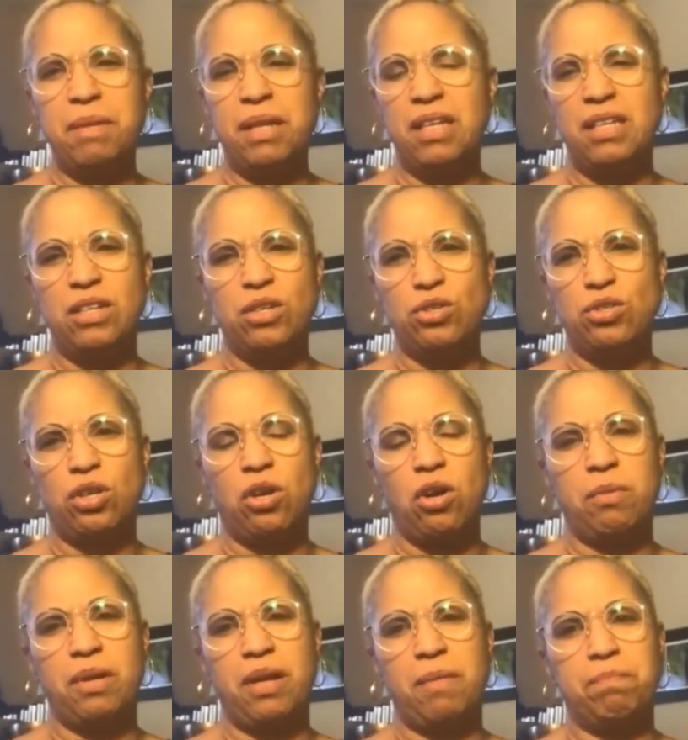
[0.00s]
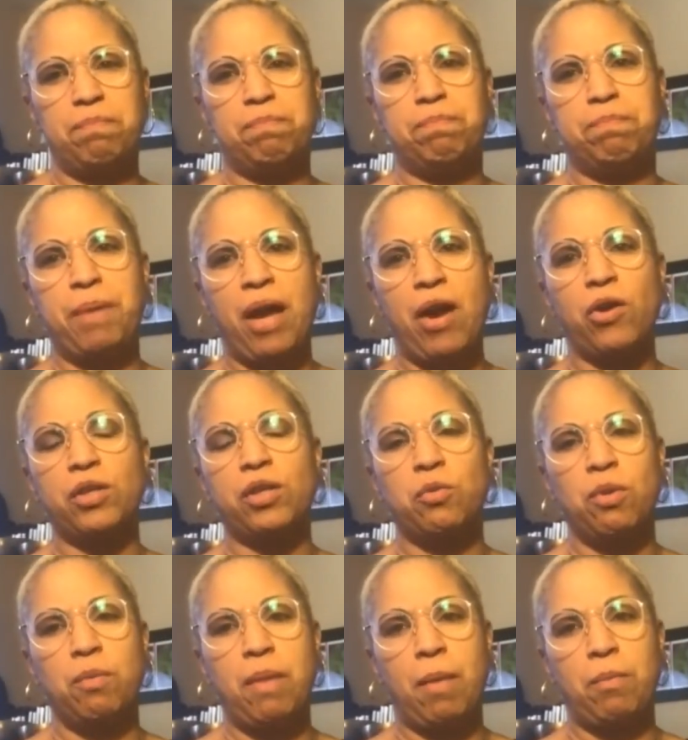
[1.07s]
years ago, but I barely
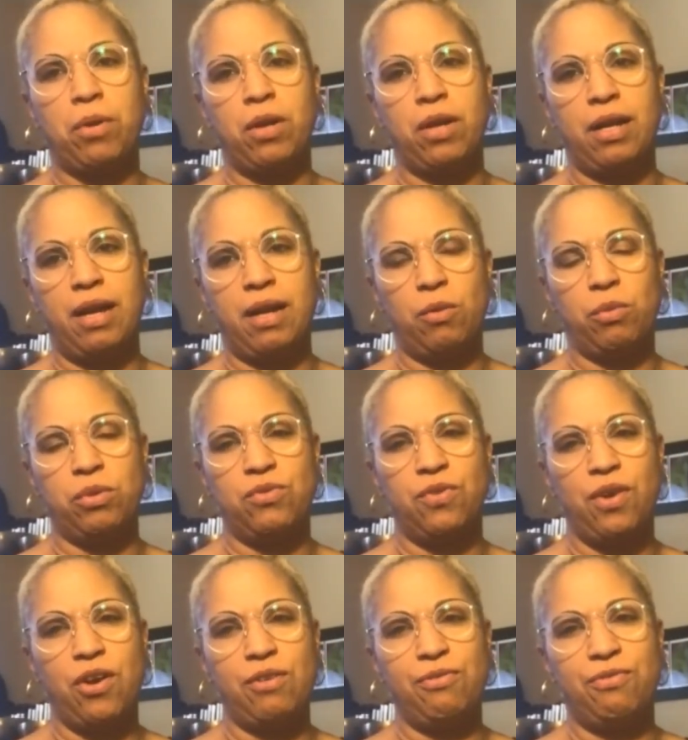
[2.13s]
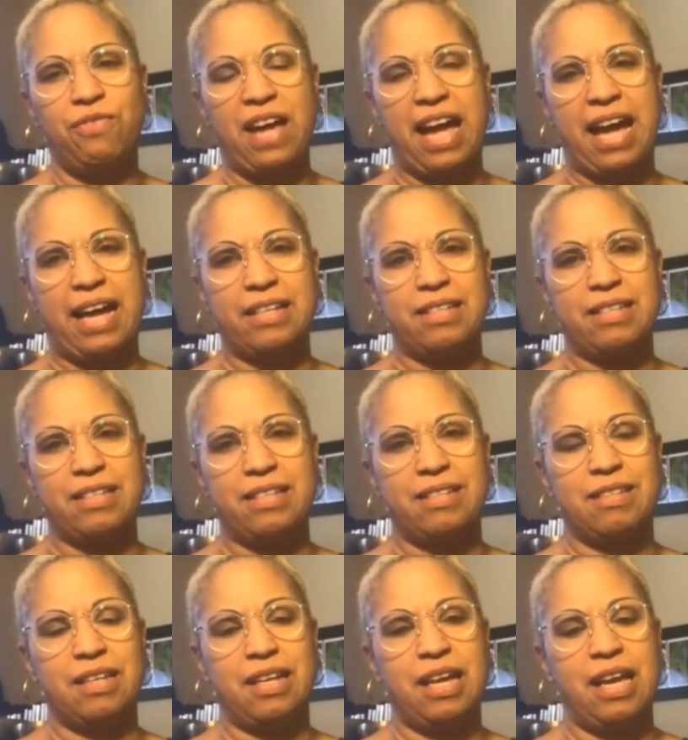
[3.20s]
remembered it, and it was very fast,
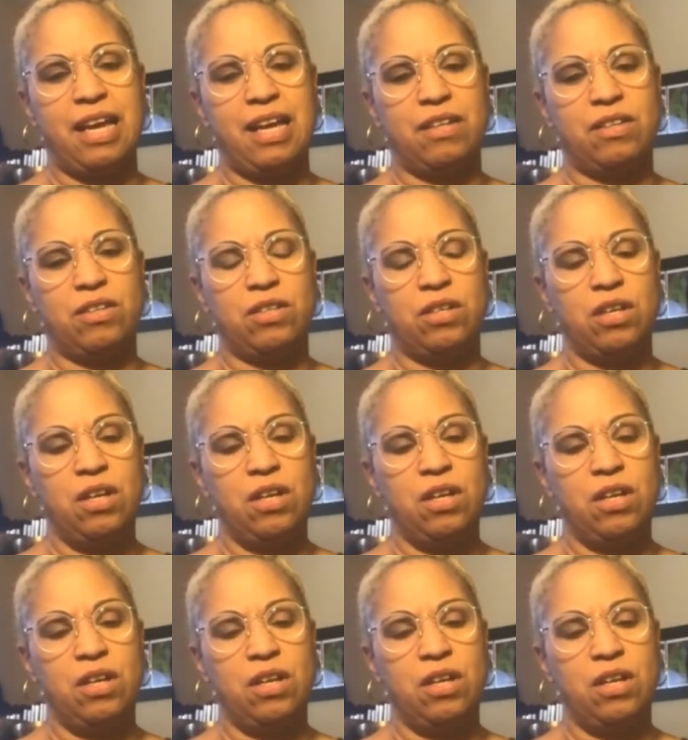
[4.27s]
and